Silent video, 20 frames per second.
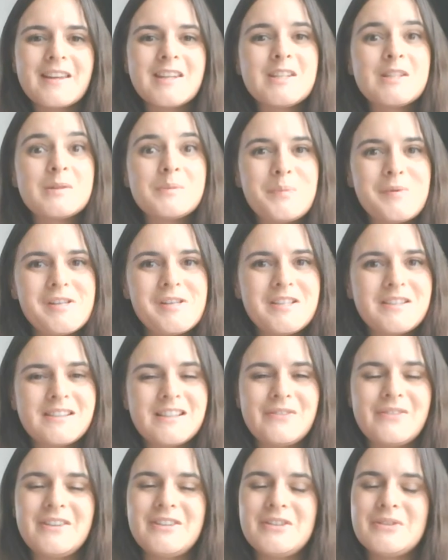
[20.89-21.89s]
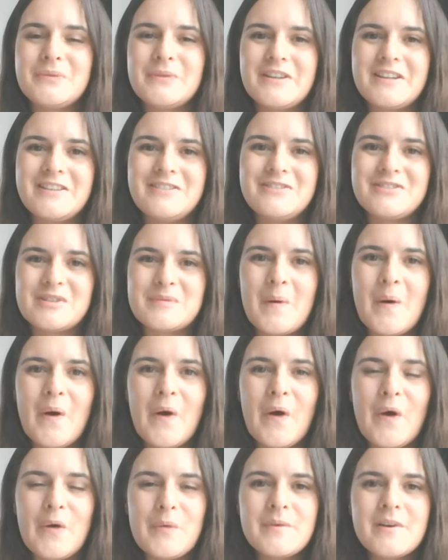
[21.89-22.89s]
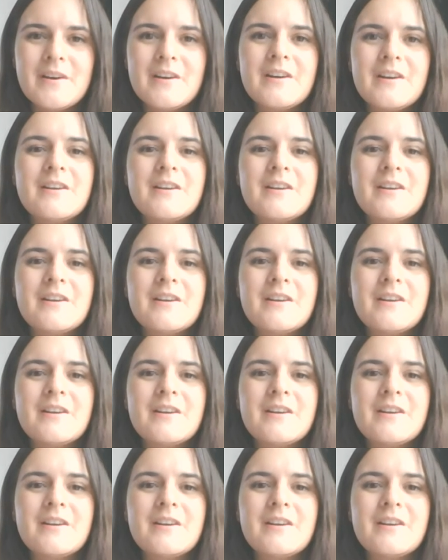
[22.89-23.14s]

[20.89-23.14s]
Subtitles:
especially when you're working from home.